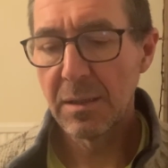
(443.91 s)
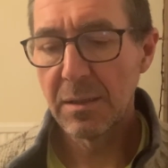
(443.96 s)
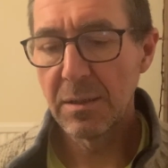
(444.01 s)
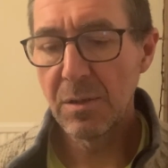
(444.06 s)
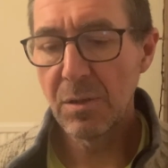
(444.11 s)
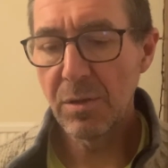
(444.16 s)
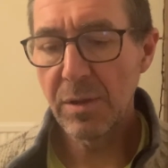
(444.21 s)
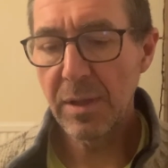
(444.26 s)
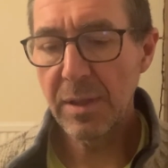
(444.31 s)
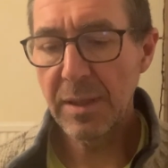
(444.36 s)

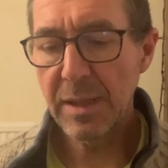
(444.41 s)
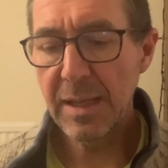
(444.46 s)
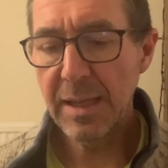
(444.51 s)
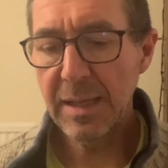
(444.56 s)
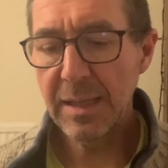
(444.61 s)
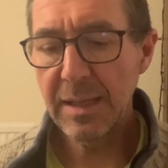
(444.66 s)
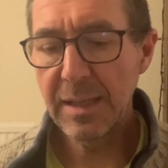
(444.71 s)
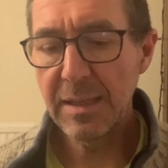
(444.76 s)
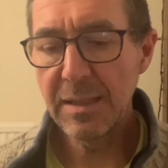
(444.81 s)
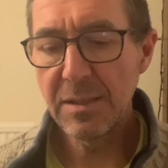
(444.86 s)
The other
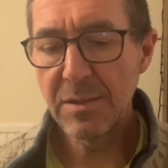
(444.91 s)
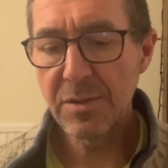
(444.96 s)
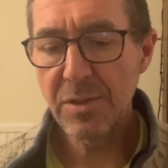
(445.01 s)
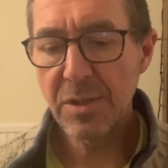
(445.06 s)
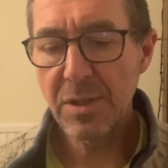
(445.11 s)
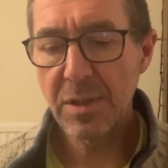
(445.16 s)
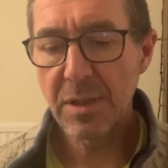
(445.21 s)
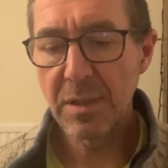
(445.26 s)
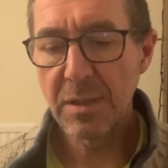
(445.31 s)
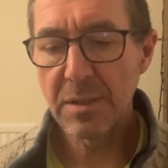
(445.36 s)
thing is
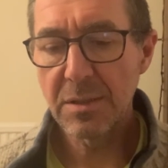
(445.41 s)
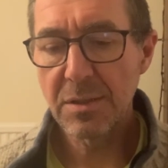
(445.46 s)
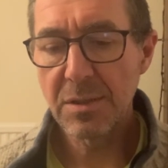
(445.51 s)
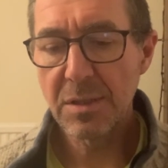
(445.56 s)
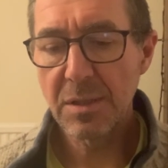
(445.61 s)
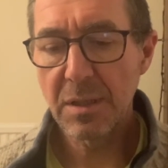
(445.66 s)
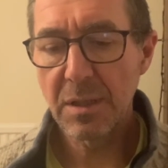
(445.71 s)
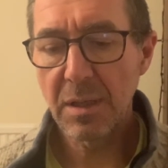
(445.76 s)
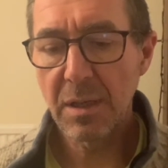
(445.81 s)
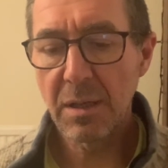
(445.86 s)
that
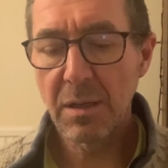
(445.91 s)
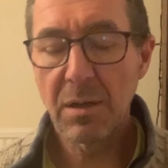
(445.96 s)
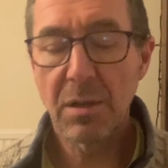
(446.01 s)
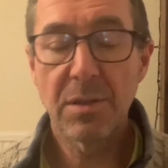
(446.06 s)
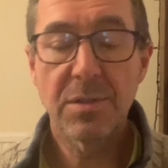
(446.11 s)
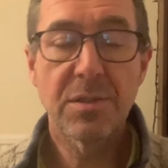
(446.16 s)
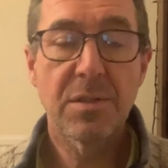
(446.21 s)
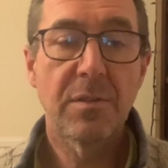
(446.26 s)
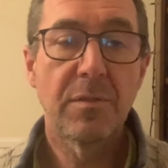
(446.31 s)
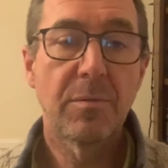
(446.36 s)
a
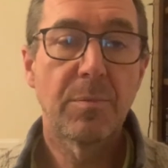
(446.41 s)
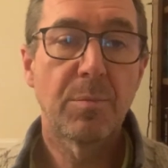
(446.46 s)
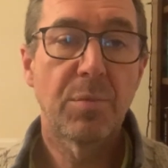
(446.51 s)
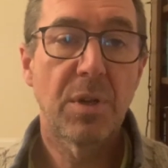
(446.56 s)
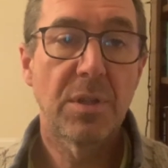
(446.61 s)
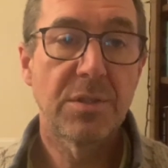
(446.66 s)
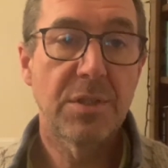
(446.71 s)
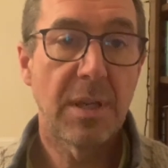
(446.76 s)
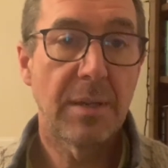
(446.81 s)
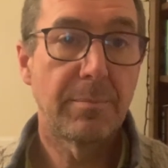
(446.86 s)
lot of
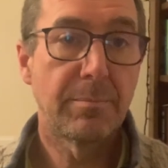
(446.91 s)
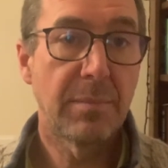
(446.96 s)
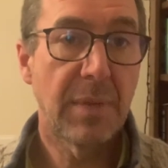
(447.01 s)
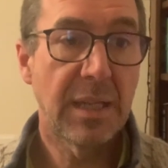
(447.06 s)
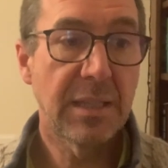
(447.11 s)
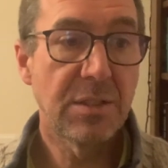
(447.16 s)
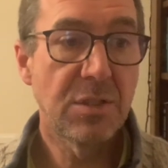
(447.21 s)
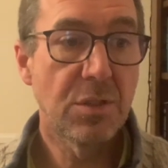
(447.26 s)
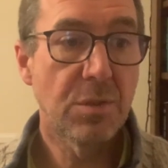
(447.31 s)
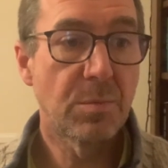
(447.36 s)
project
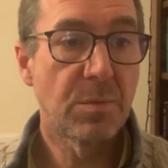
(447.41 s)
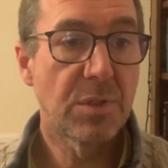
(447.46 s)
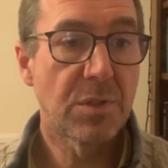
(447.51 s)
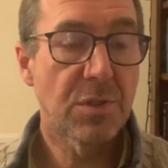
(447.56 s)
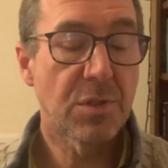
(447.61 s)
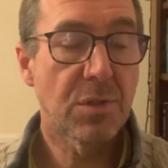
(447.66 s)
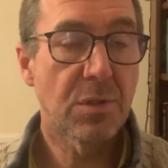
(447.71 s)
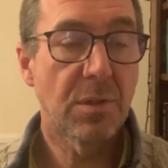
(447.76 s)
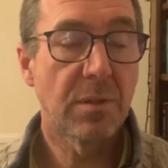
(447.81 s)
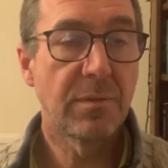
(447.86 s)
management
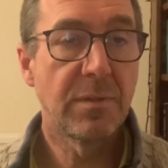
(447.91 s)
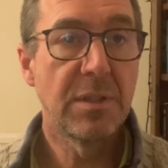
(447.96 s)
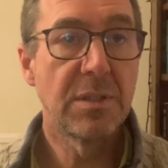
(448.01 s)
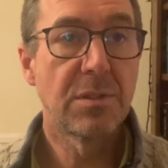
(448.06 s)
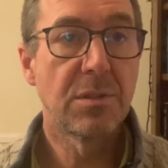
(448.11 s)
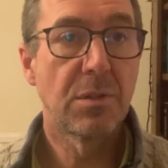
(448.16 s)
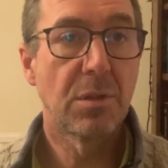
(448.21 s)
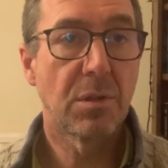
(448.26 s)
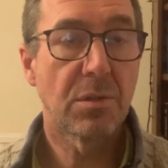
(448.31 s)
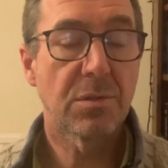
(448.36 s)
stuff is
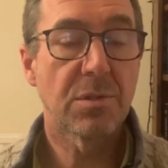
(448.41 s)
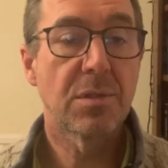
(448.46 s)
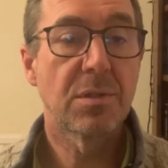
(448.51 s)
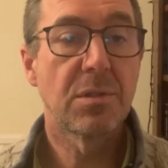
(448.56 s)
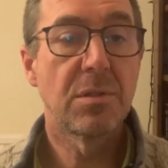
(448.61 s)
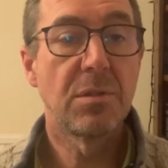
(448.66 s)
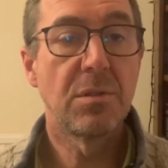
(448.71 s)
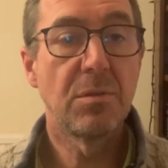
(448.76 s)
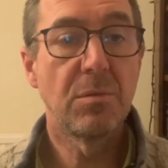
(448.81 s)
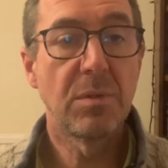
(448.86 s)
not
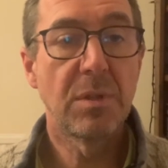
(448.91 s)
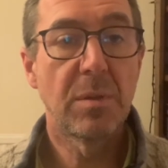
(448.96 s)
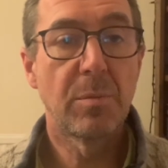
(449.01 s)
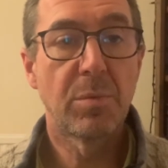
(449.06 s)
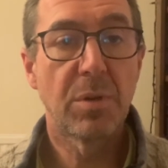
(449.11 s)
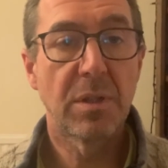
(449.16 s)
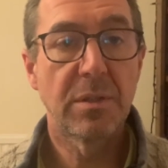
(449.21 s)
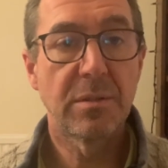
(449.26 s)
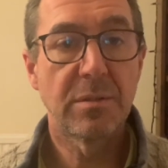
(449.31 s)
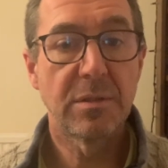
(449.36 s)
to do with the
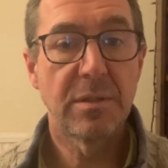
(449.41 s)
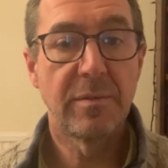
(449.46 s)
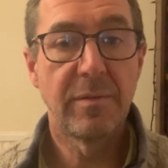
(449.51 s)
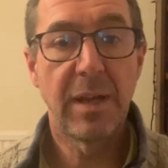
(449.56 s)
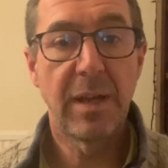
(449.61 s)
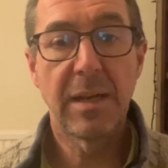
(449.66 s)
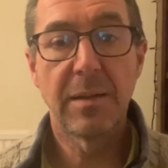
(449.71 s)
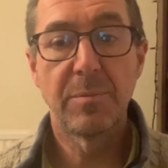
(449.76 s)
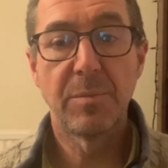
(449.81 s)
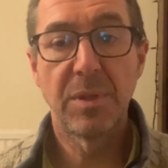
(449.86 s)
product
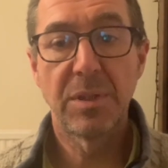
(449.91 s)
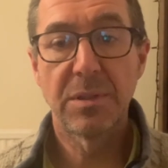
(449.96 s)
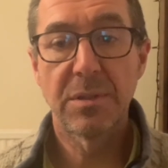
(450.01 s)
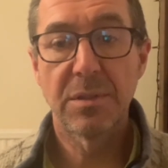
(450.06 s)
development.